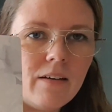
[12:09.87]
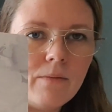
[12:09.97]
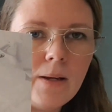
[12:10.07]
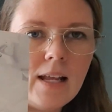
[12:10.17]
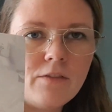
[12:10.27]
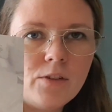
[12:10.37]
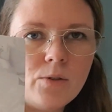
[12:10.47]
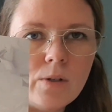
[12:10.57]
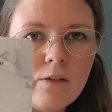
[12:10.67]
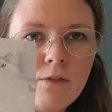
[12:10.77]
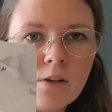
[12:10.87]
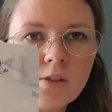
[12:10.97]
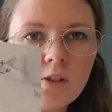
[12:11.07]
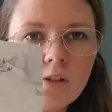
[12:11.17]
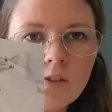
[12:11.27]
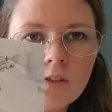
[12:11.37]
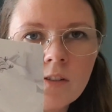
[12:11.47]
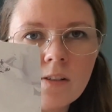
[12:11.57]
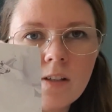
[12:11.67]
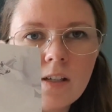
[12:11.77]
we'll have to do a floss toss
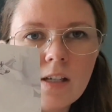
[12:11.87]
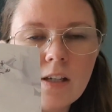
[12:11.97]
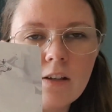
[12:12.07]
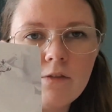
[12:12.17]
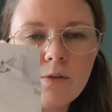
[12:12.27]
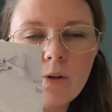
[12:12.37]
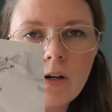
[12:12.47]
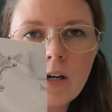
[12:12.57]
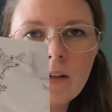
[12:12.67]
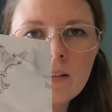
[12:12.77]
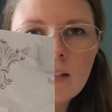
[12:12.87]
for her.